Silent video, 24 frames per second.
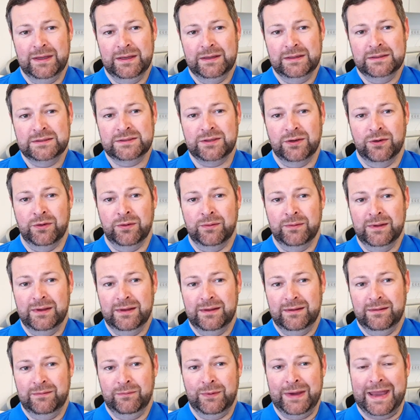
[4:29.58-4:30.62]
So
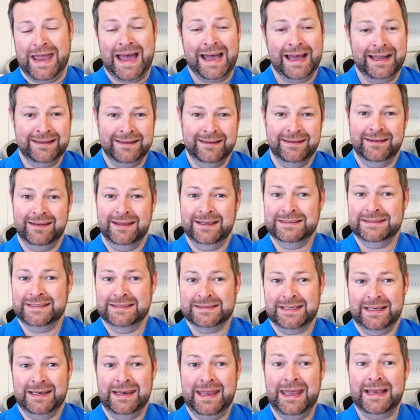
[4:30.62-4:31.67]
we added this
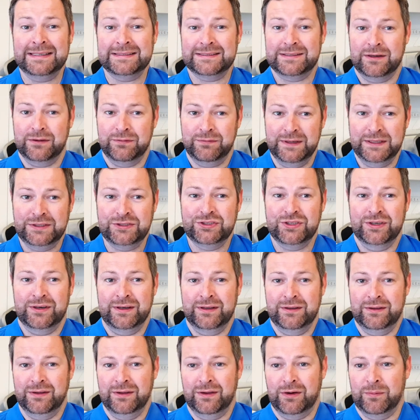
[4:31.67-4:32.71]
as an extra feature
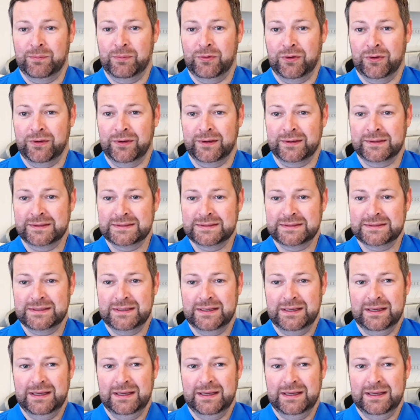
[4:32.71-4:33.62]
into our products.